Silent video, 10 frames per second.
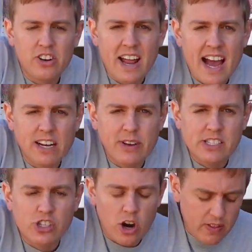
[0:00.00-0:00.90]
on activate
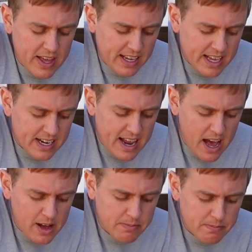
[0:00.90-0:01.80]
Starlink, it
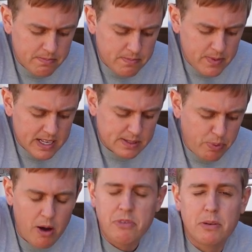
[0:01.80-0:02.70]
is
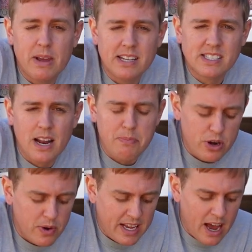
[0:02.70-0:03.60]
prompting me to set up a
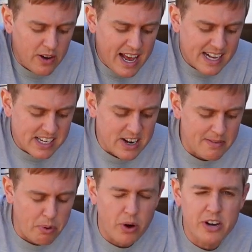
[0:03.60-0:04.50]
new account. It has a
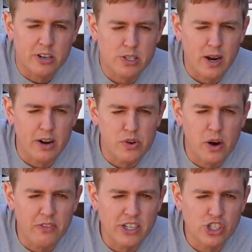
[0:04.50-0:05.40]
number on here, so I don't know
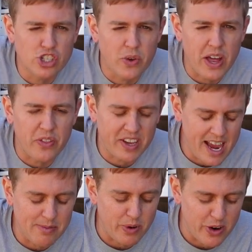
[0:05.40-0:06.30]
if I should show that on the
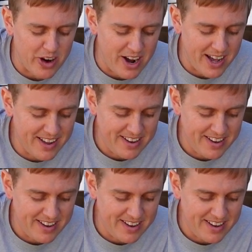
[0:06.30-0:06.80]
camera or not.